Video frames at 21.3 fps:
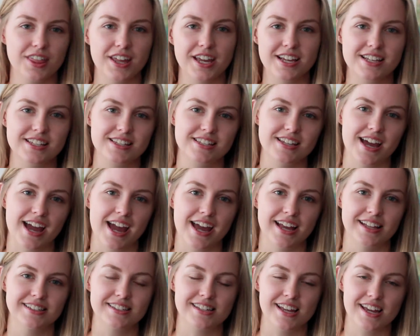things
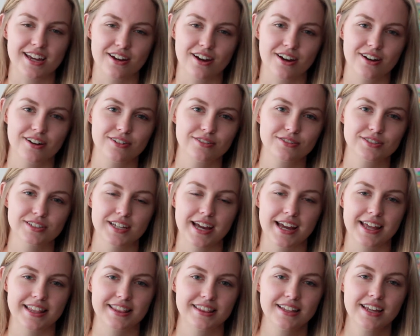and takeout
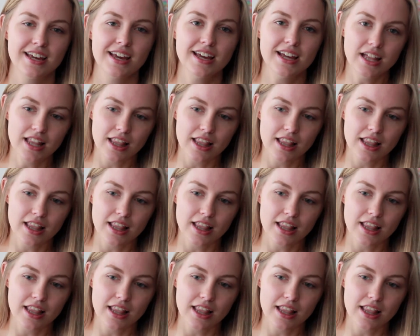and